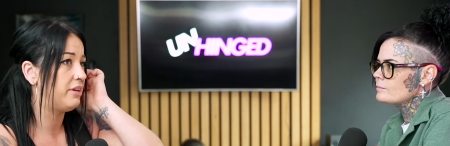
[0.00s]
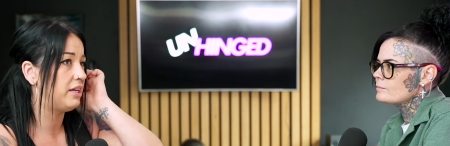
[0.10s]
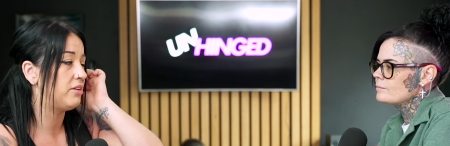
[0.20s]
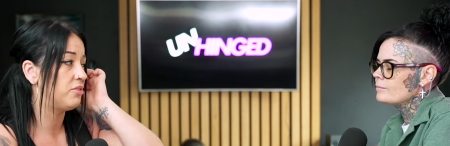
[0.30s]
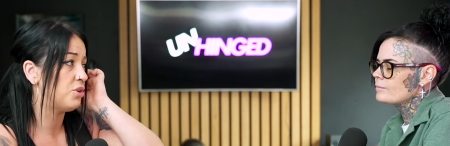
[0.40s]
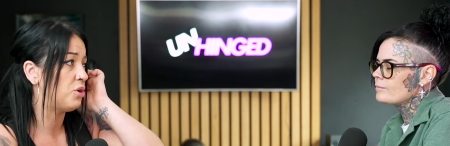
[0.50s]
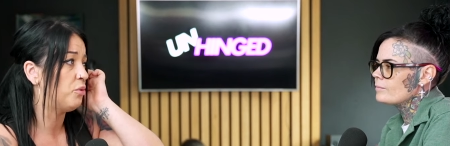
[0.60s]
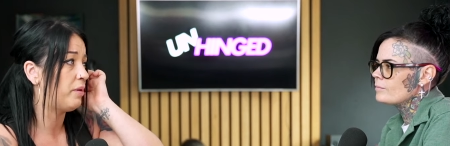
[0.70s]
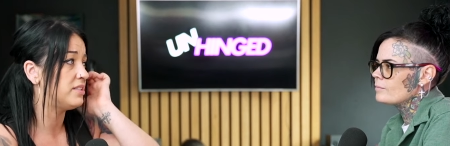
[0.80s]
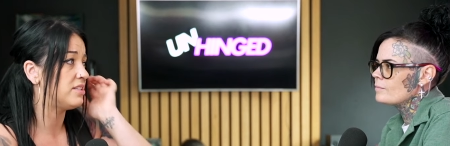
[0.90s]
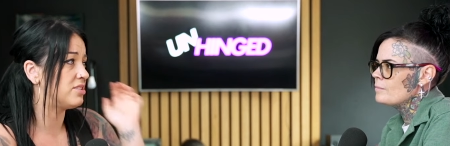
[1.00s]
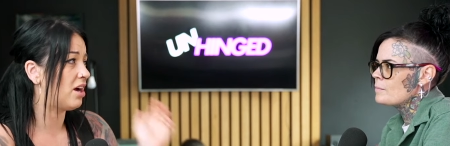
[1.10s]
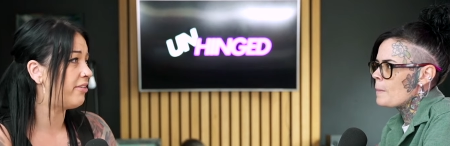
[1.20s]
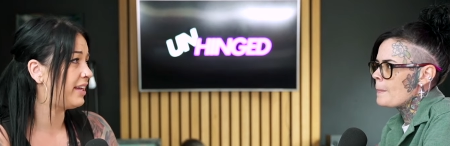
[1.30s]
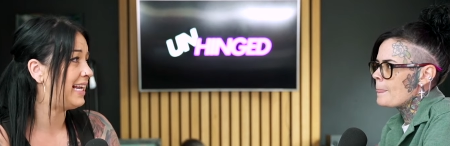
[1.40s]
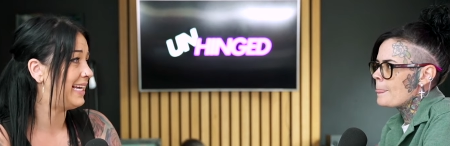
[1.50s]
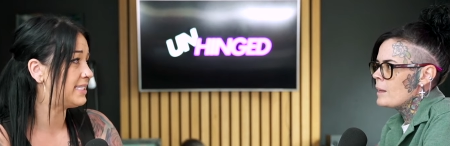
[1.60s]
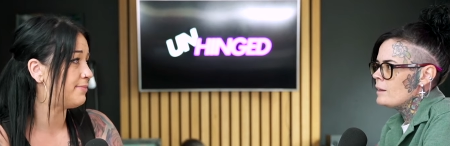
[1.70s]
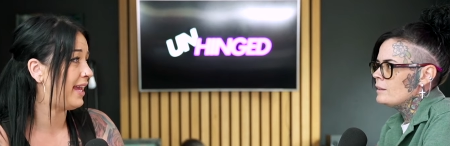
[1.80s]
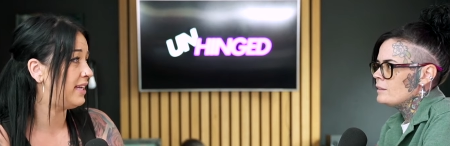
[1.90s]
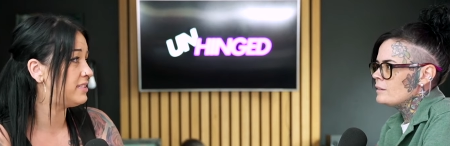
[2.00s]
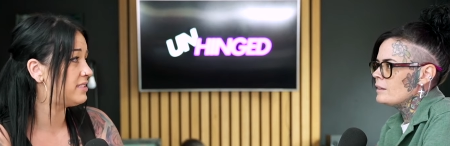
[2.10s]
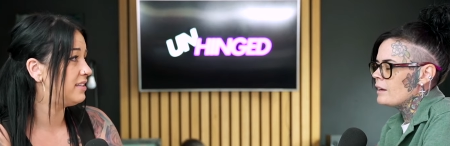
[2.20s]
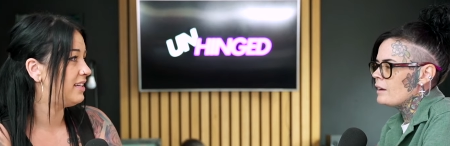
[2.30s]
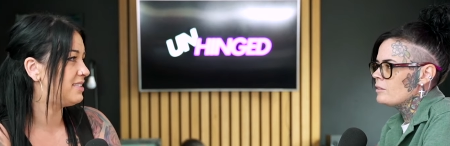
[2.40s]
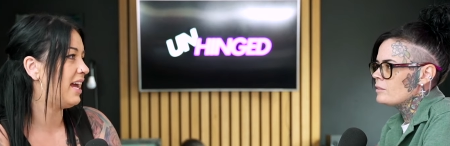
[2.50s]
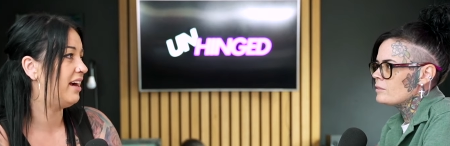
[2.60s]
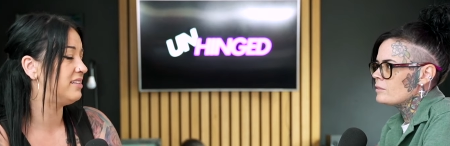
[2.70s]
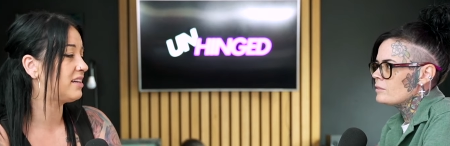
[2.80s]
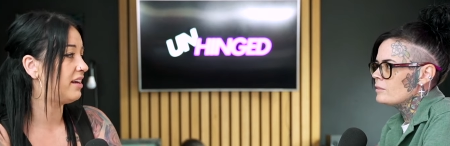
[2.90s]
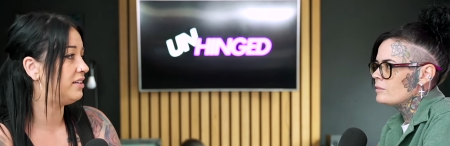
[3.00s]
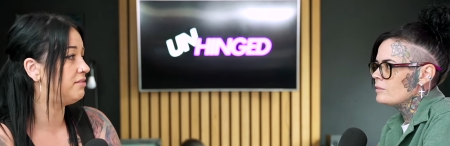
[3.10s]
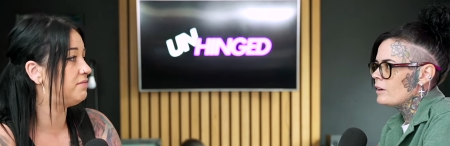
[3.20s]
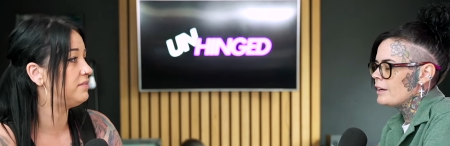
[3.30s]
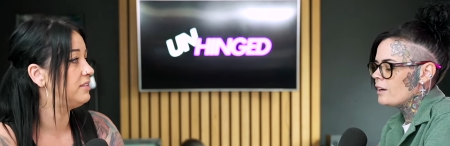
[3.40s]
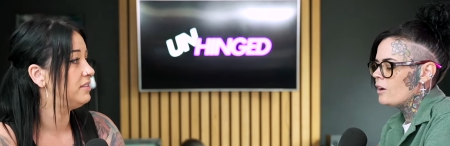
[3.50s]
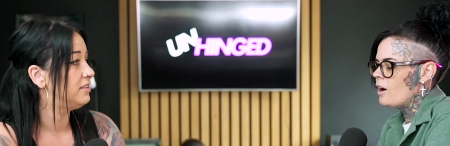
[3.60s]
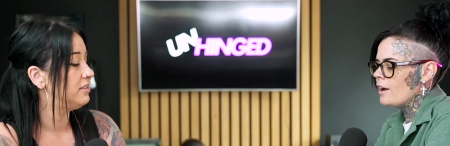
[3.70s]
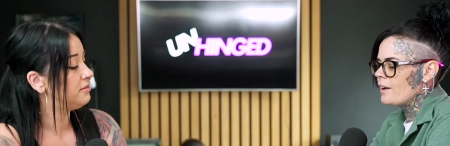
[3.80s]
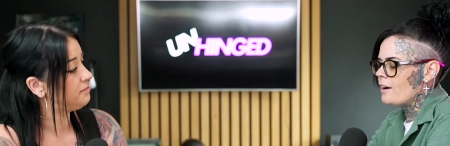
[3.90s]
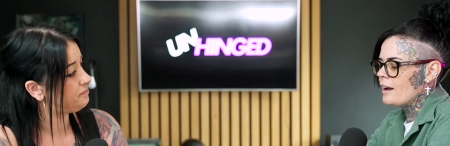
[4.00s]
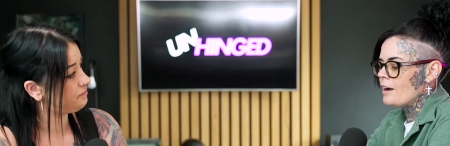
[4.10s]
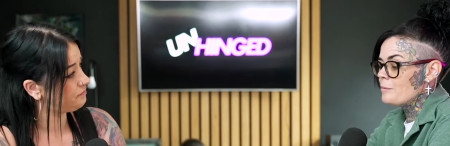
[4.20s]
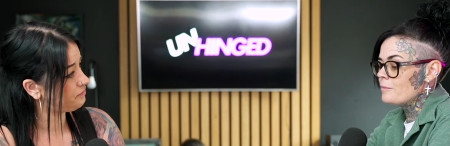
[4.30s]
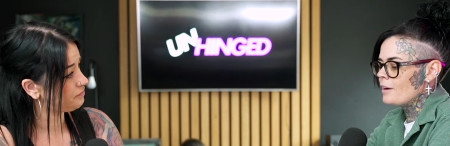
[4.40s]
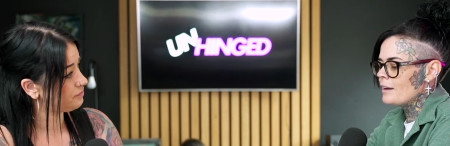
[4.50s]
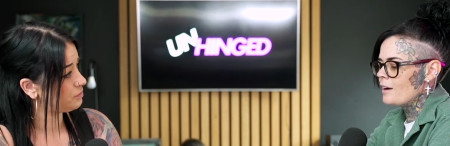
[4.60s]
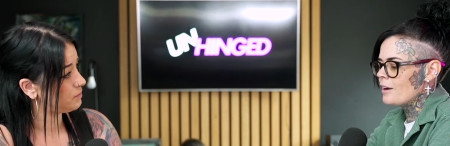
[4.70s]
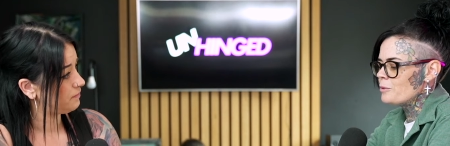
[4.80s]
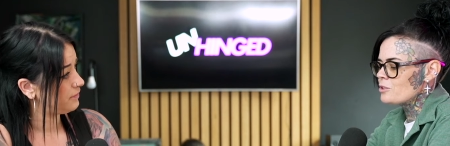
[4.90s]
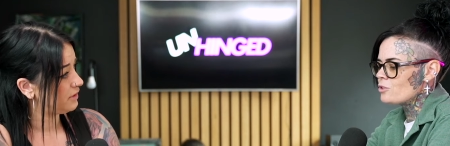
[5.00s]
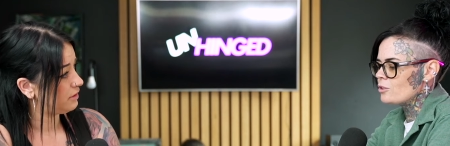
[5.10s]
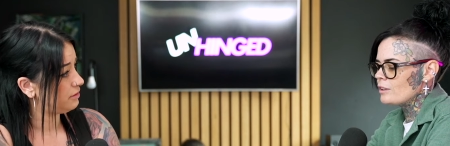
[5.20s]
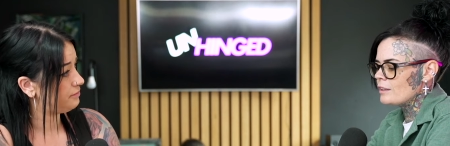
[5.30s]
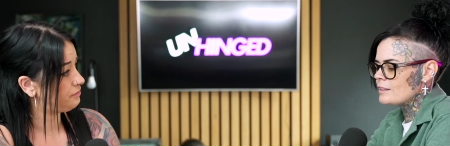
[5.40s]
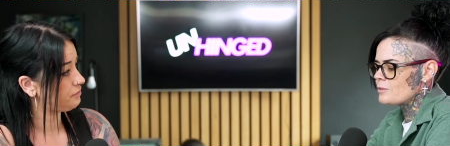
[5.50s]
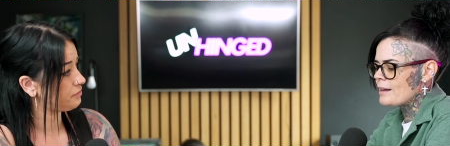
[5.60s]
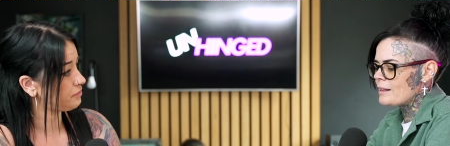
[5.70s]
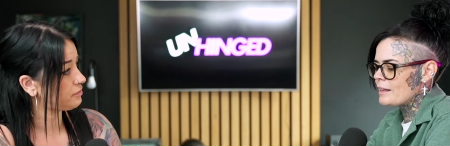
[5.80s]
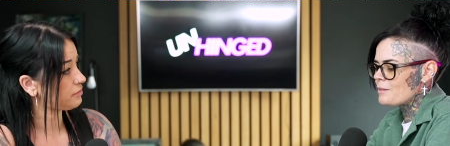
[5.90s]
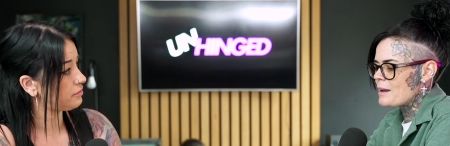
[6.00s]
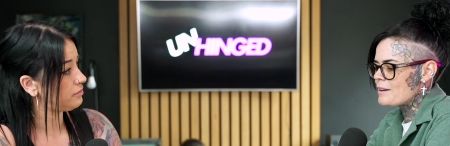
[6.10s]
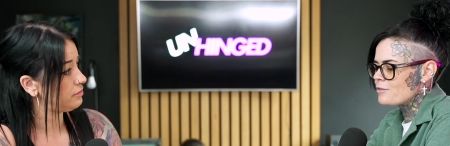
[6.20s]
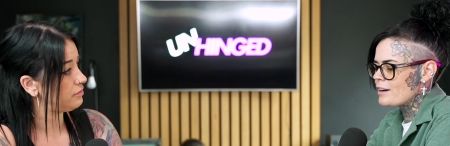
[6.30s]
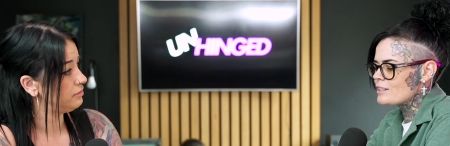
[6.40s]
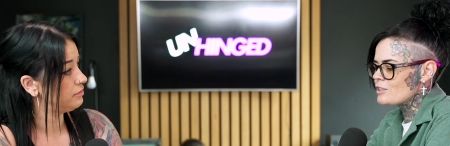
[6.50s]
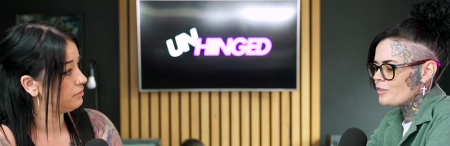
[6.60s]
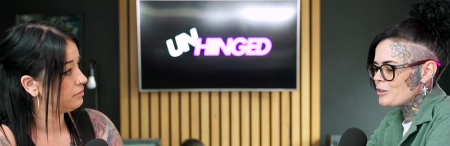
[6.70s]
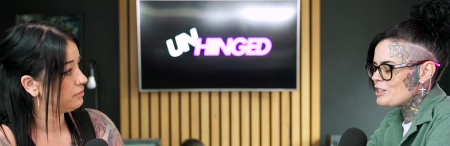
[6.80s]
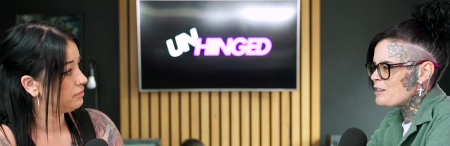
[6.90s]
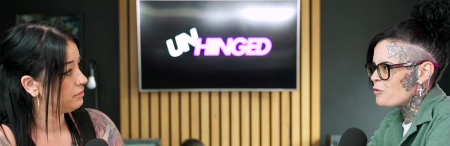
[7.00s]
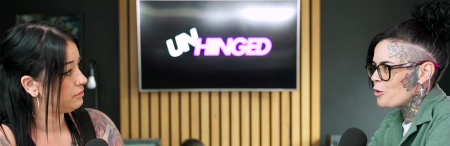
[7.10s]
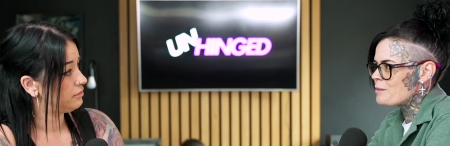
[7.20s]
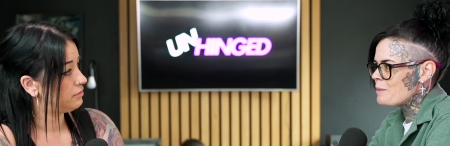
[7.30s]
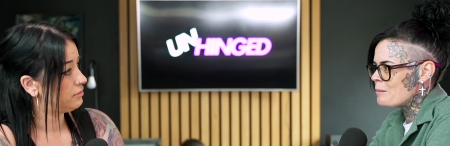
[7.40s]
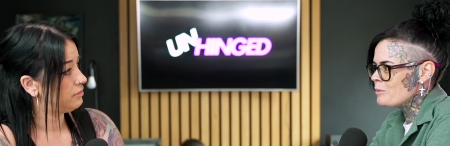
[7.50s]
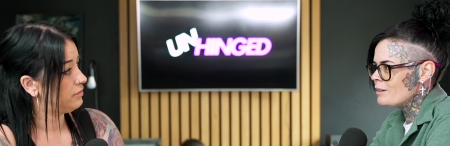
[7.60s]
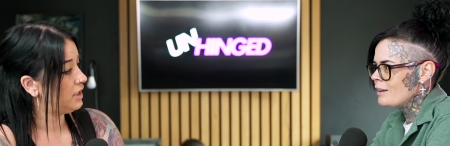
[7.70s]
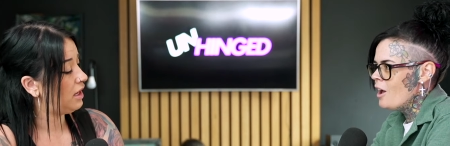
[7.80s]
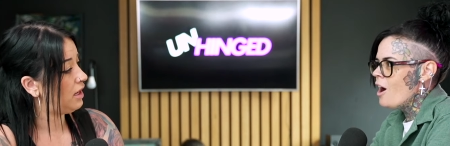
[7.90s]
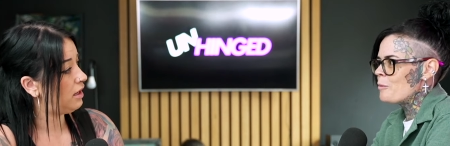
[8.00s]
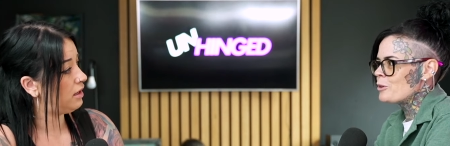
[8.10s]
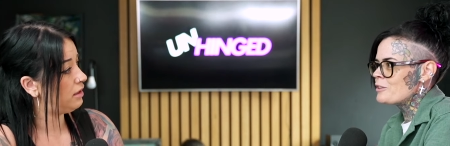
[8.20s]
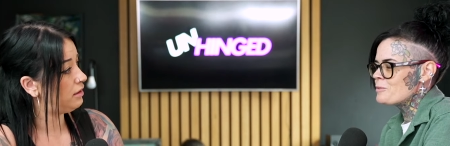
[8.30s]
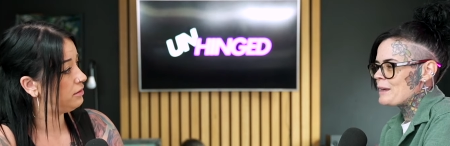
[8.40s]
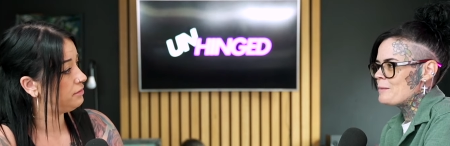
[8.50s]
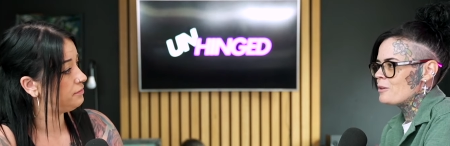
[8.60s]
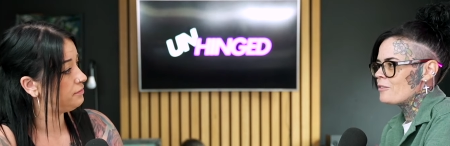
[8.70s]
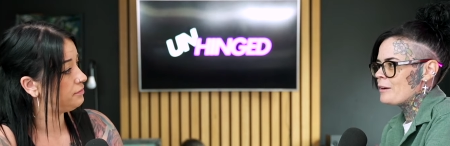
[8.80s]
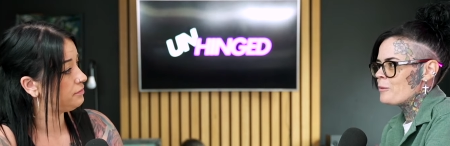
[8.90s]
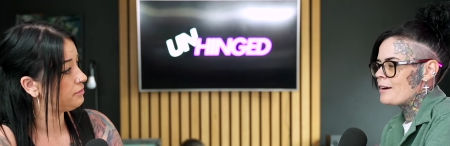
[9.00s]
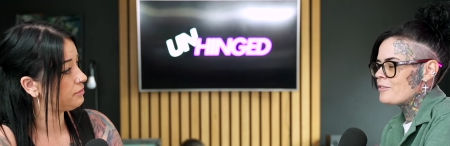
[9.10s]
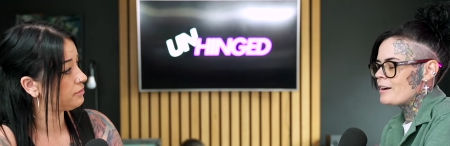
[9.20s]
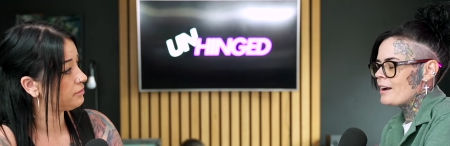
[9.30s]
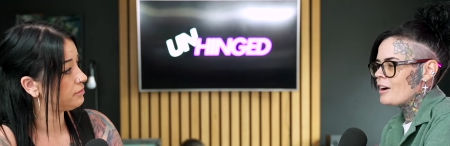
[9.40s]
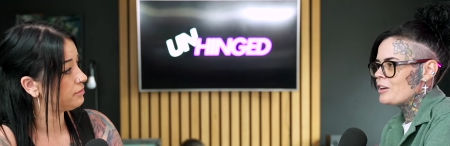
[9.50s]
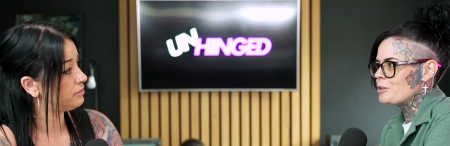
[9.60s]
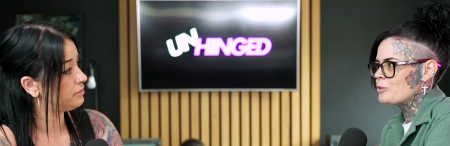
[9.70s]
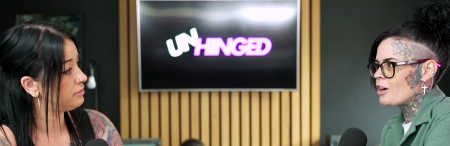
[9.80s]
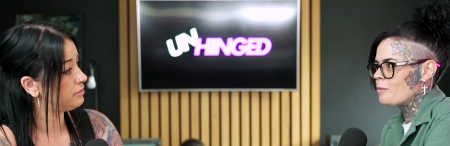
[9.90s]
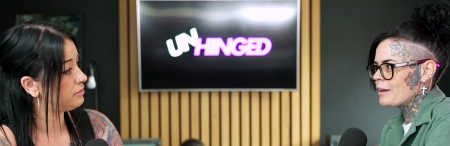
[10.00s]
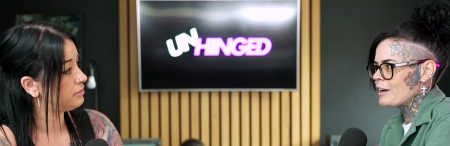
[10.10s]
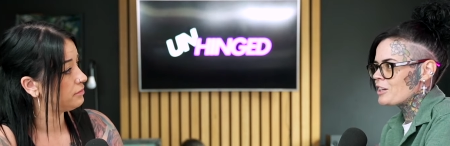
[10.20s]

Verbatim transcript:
Speaker 1: when you're a new person, there's already clicks made. Yeah. It's hard to kind of. I know. And I, I'm, I, I would struggle
Speaker 2: as well, like making friends and stuff. I usually avoid people. Yeah. I'm one of those people, right? Wherever I got a new job, like